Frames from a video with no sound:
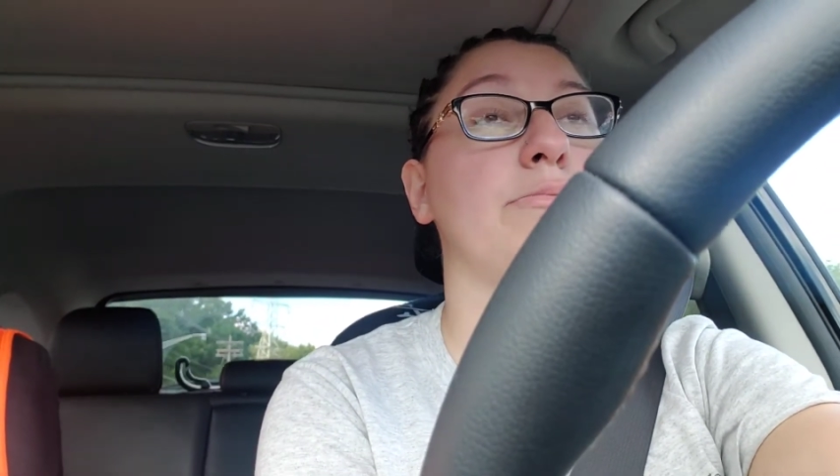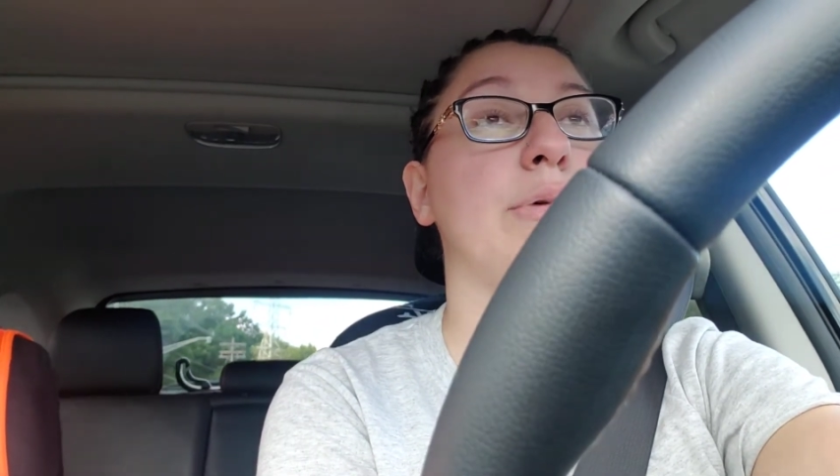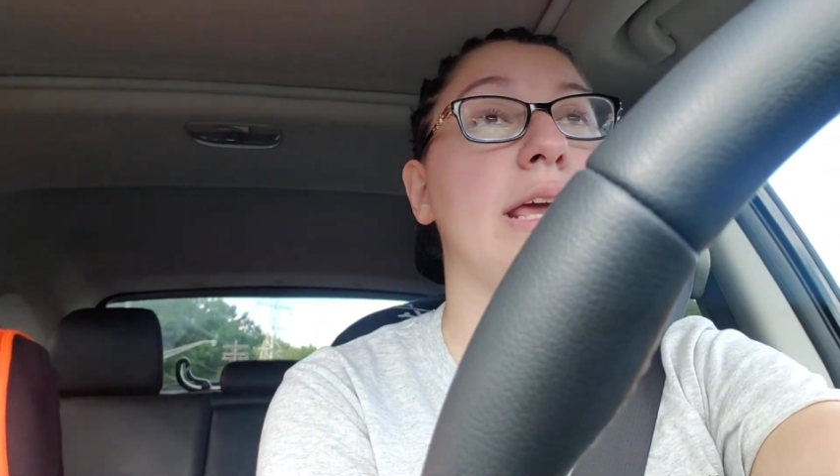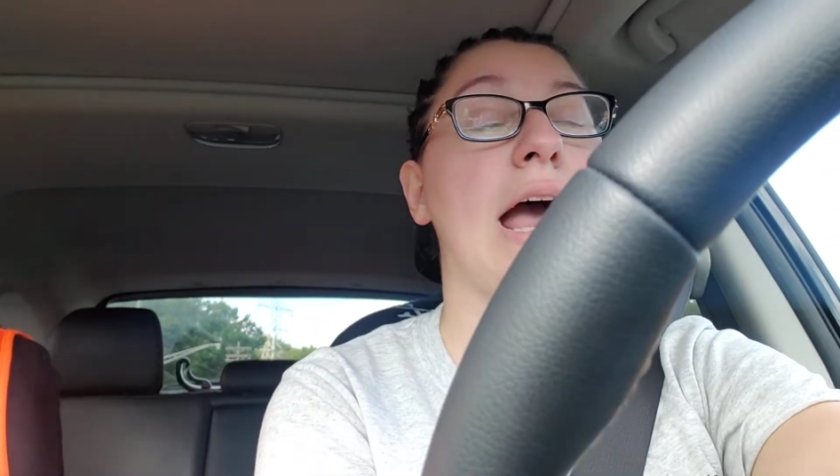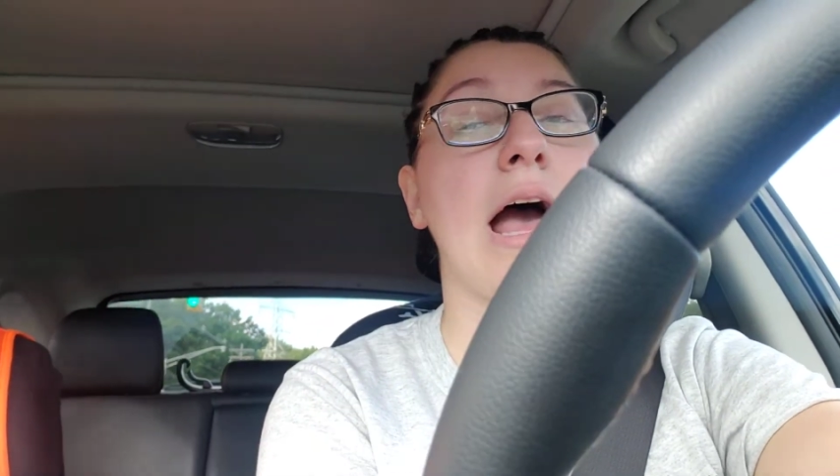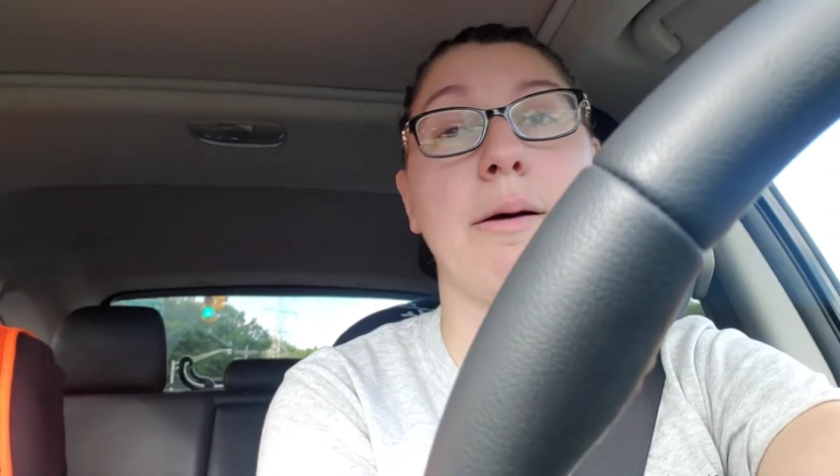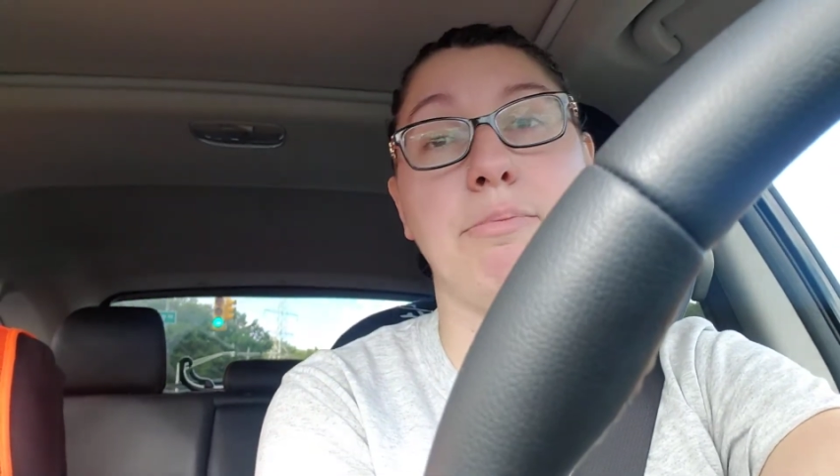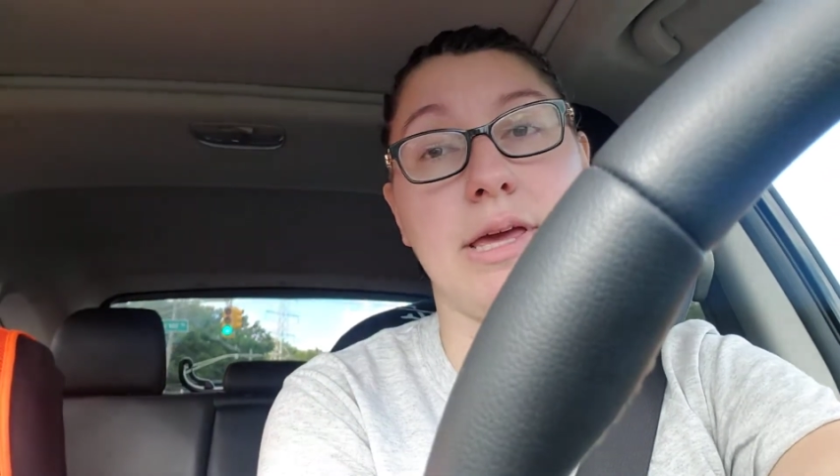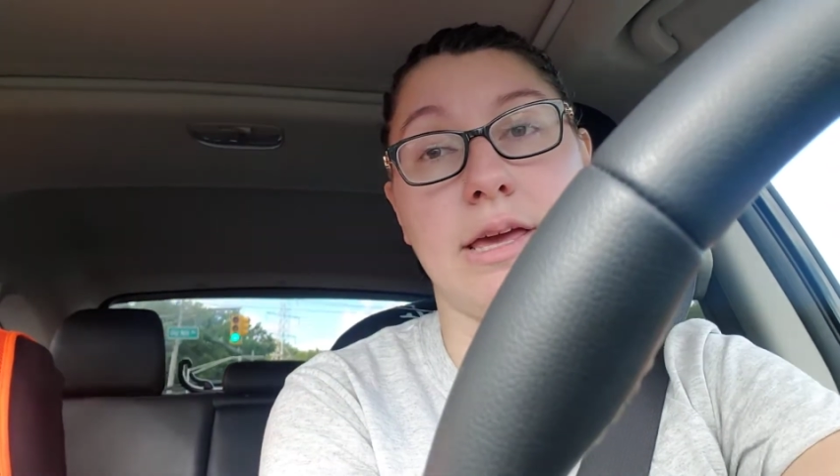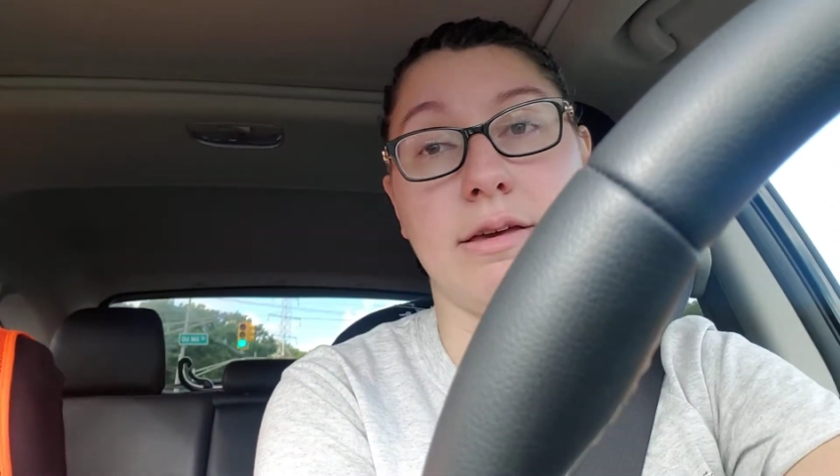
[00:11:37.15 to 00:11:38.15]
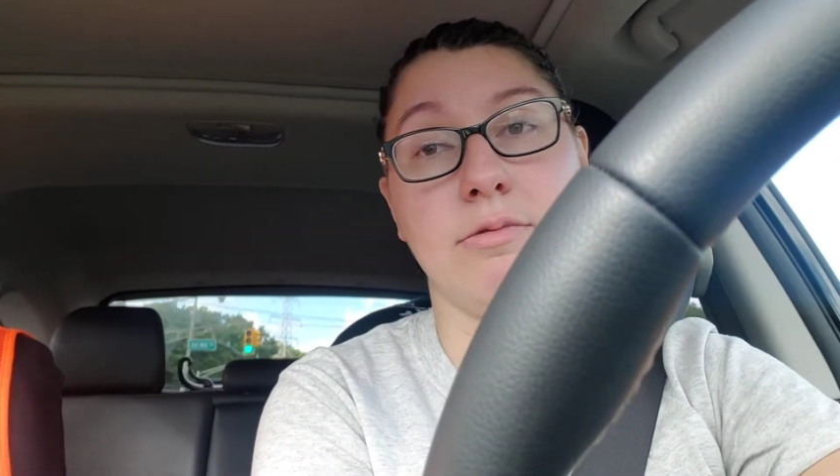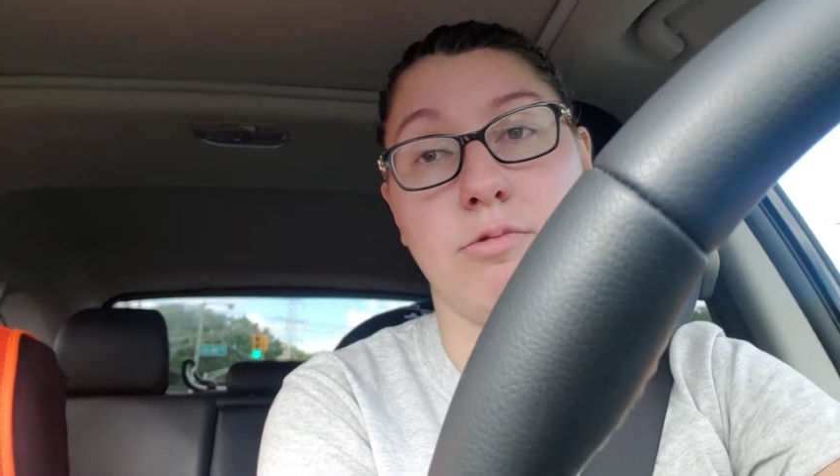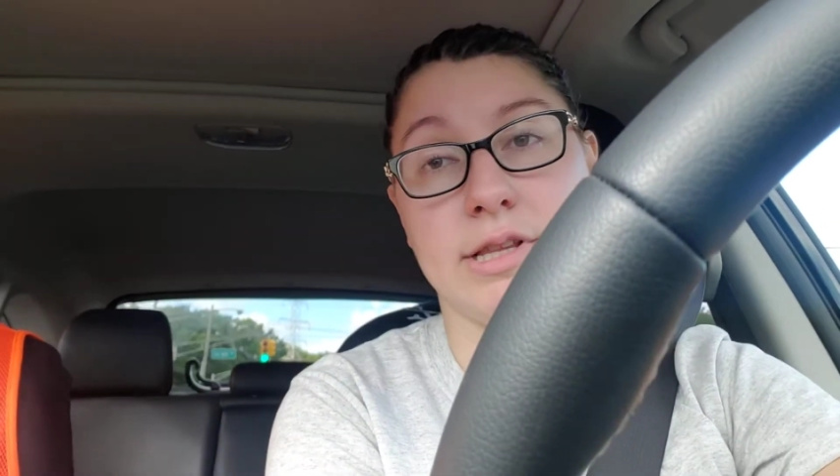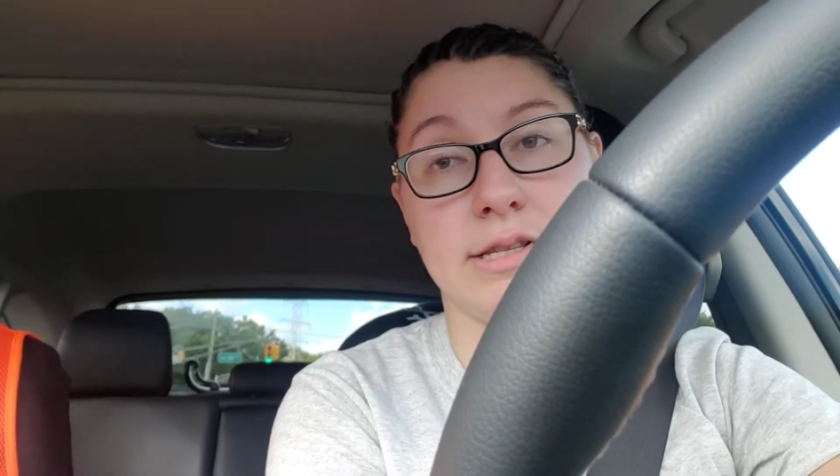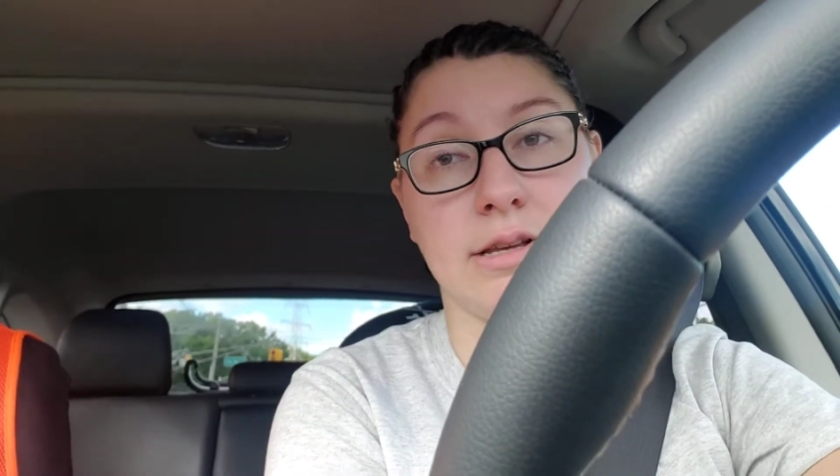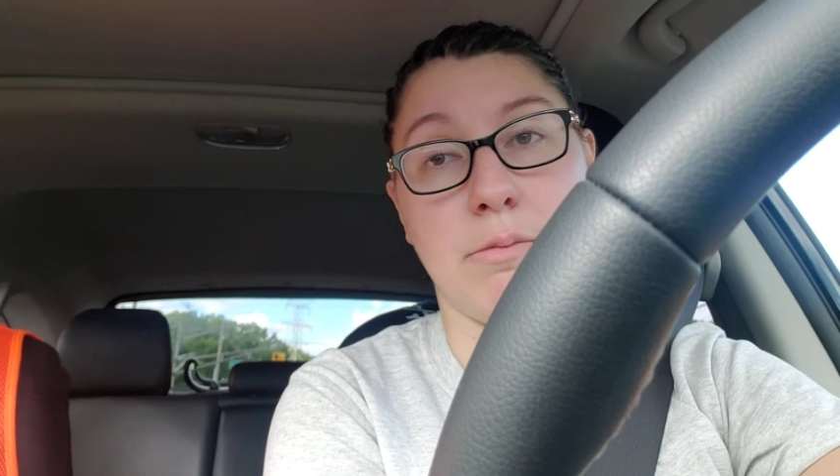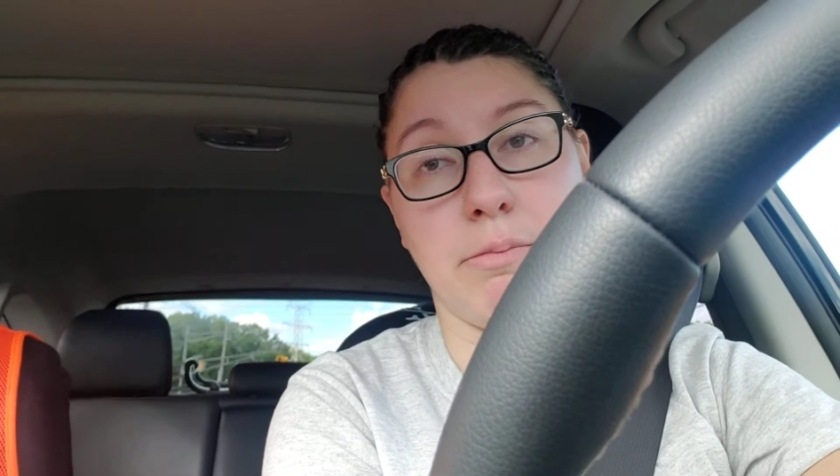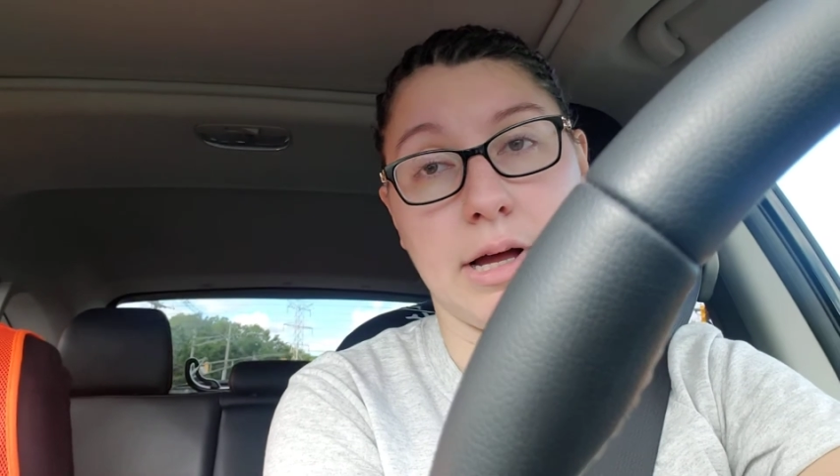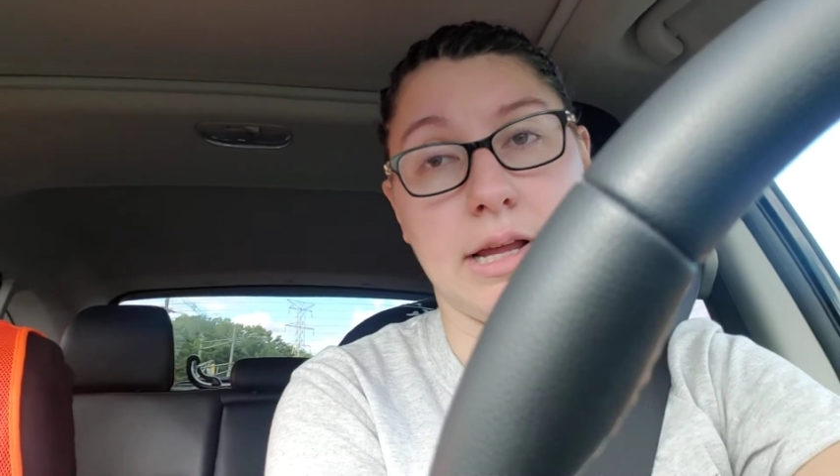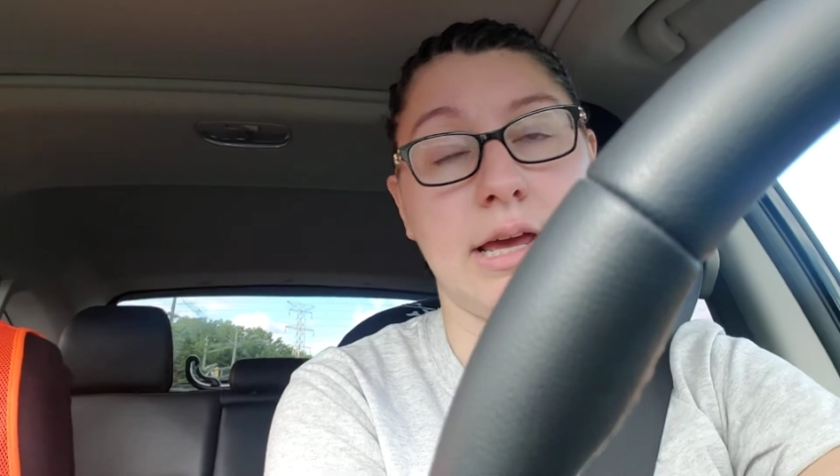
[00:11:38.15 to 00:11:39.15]
be happy with
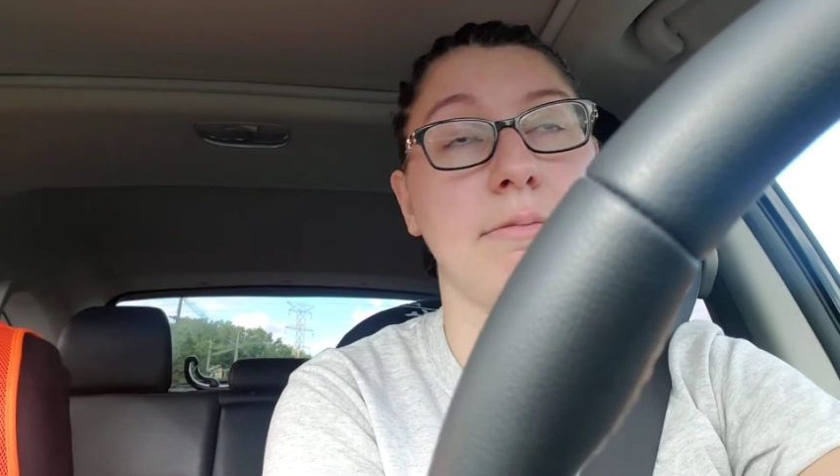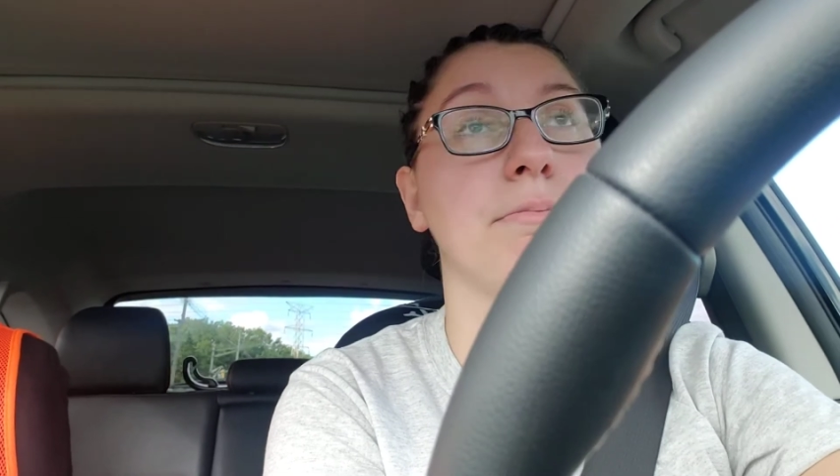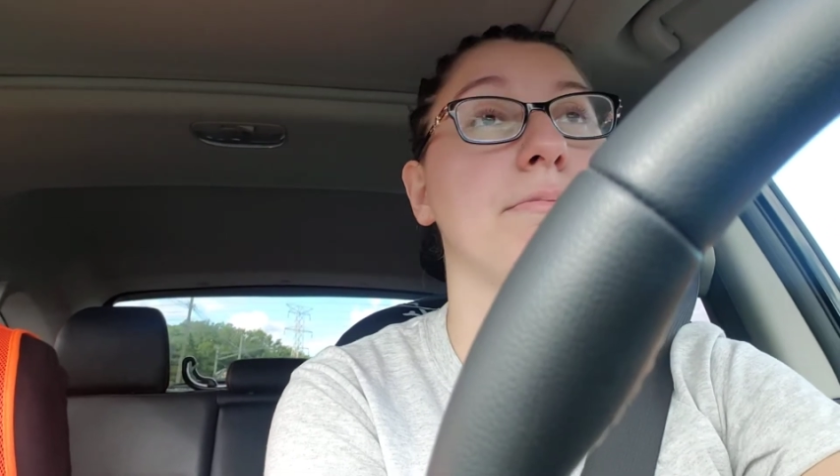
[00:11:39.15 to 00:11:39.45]
somebody.